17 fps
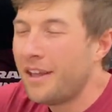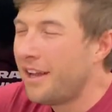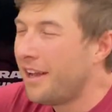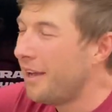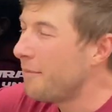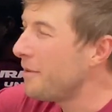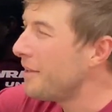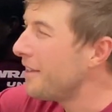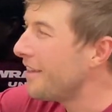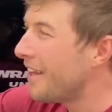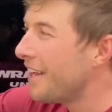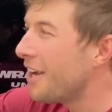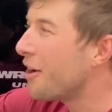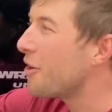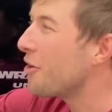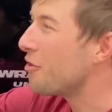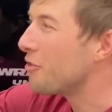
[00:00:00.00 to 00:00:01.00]
I mean, they
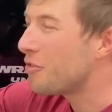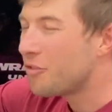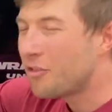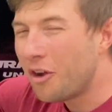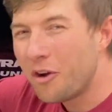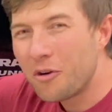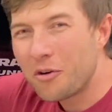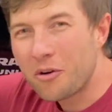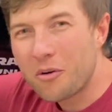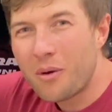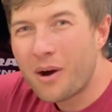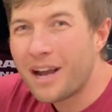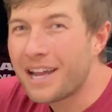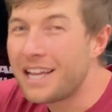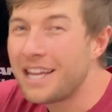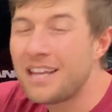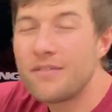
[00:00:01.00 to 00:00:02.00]
are so quiet.